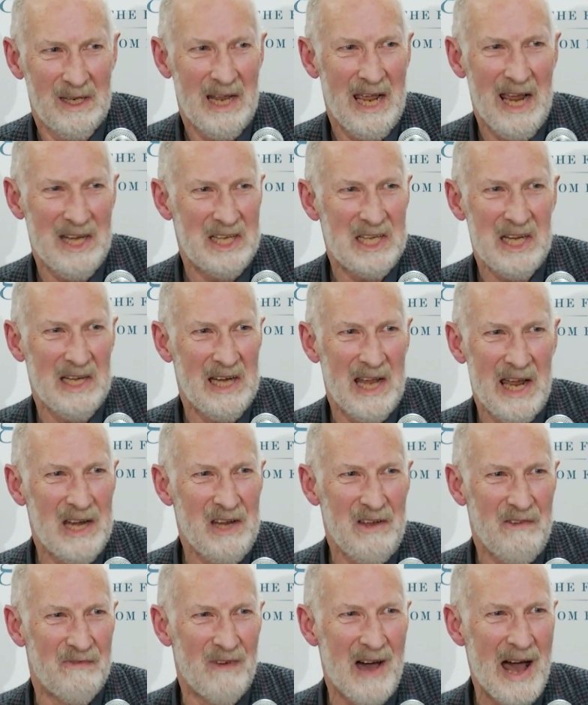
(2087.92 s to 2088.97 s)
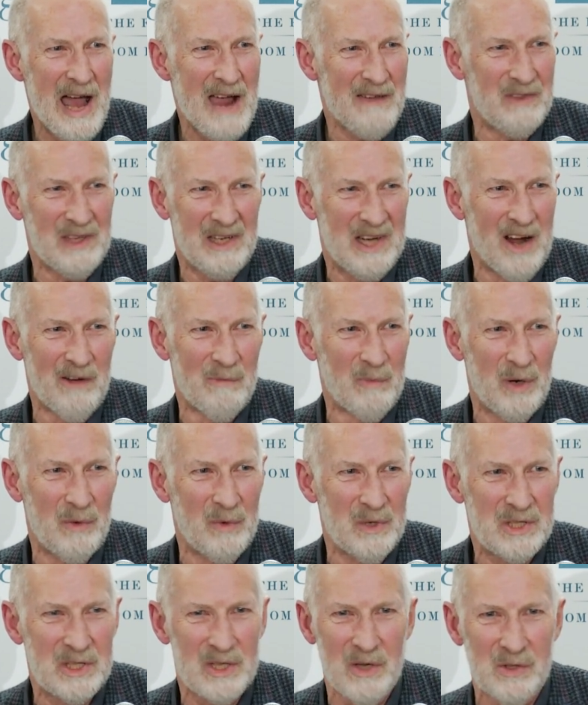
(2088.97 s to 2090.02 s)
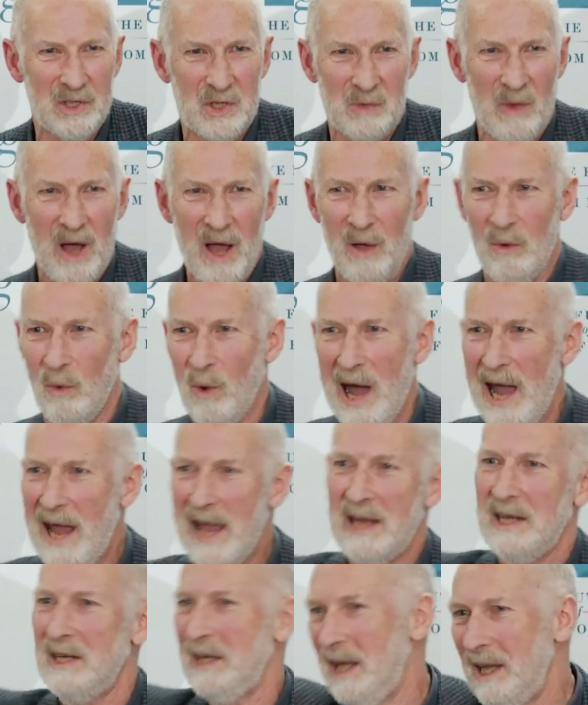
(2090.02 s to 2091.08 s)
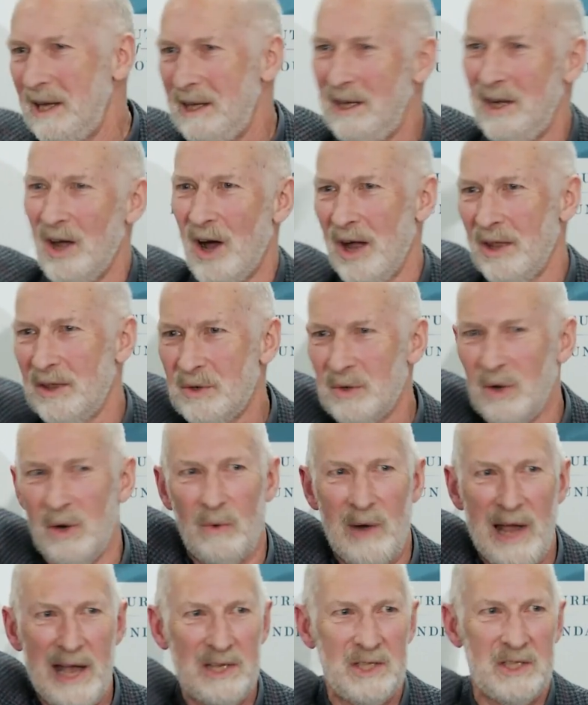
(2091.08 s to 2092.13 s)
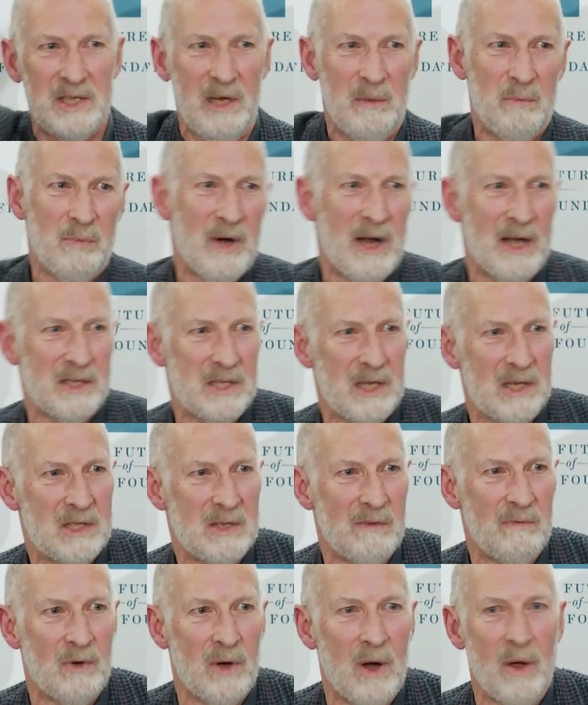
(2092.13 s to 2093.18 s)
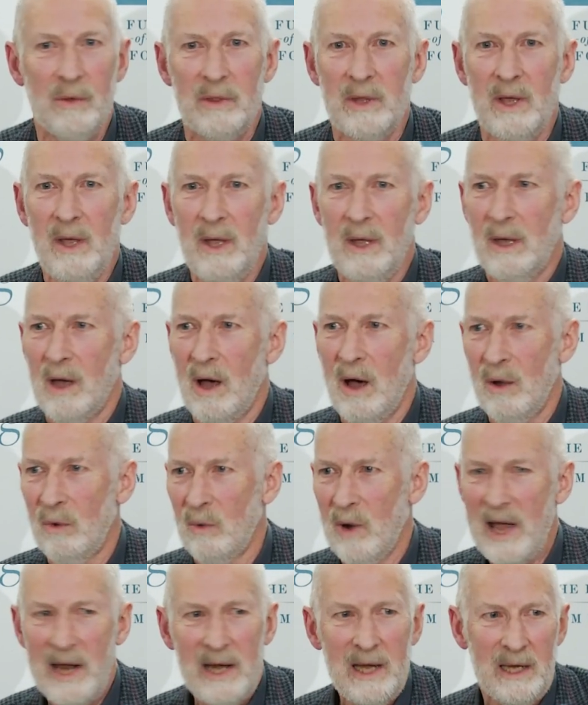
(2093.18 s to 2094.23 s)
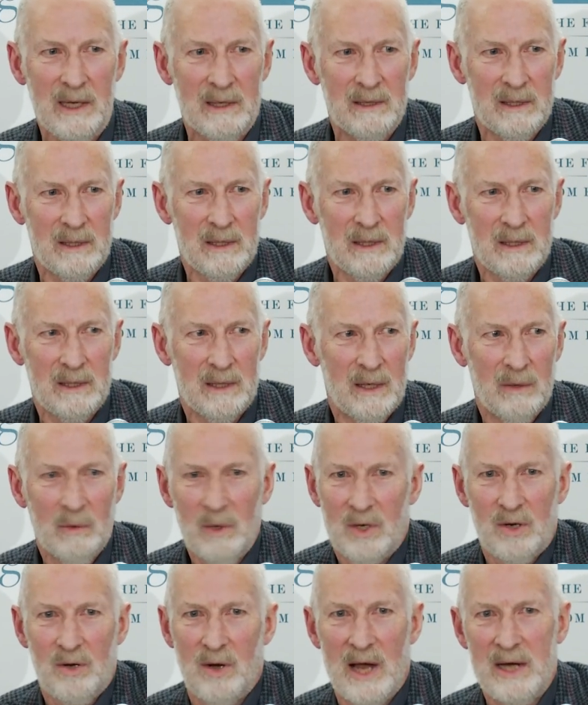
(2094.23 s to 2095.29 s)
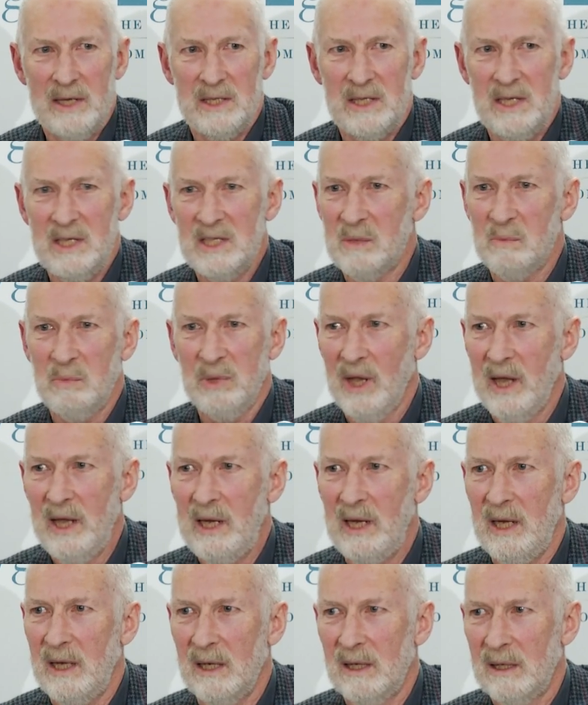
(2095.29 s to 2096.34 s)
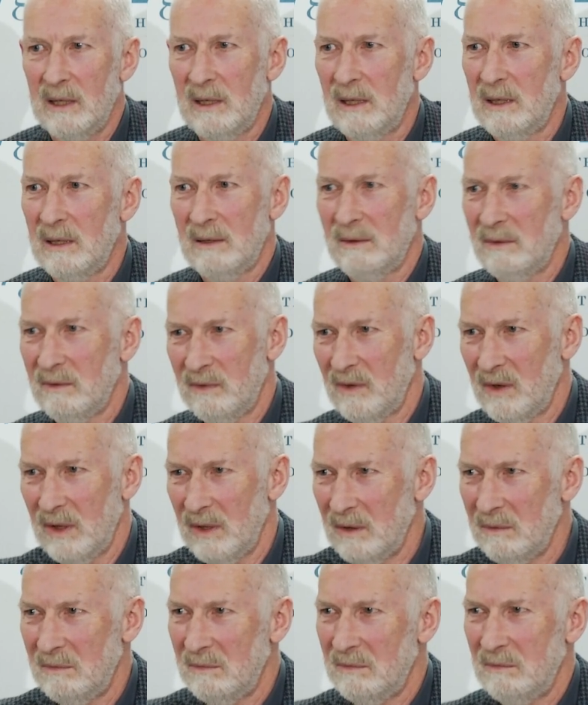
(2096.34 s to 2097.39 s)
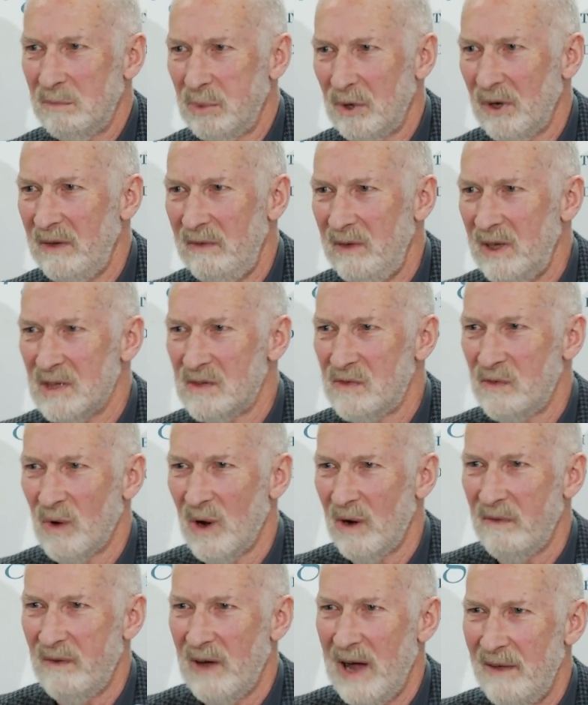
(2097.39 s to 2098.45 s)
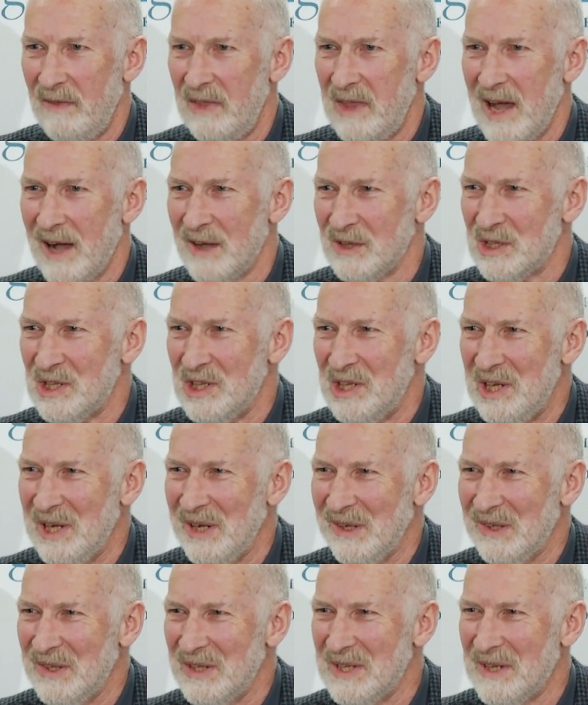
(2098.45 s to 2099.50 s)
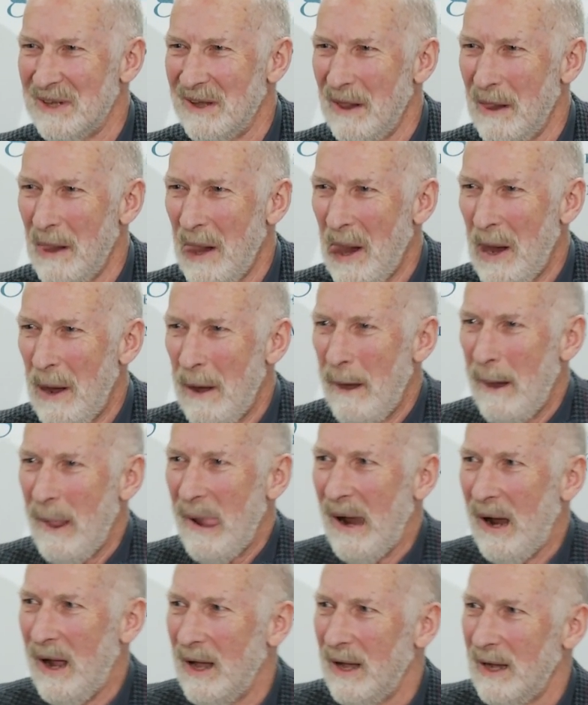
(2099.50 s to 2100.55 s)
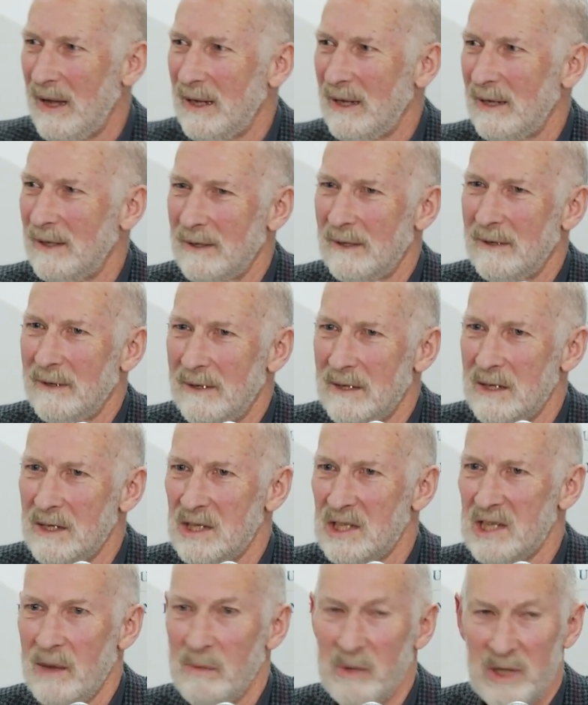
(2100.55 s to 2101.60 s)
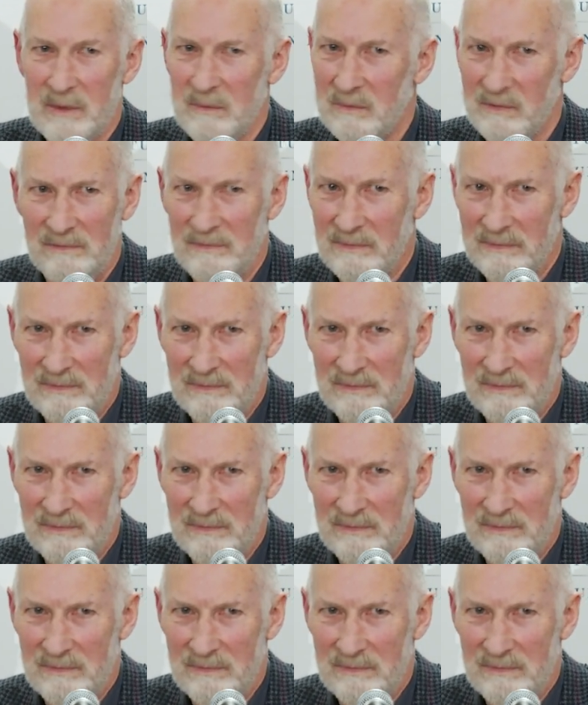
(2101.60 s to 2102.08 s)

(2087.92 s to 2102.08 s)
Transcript: 1885 the government was so small? Why hadn't it gone through a ratcheting process of growth already? There were crises aplenty for the previous four or 5,000 years. Uh, some of them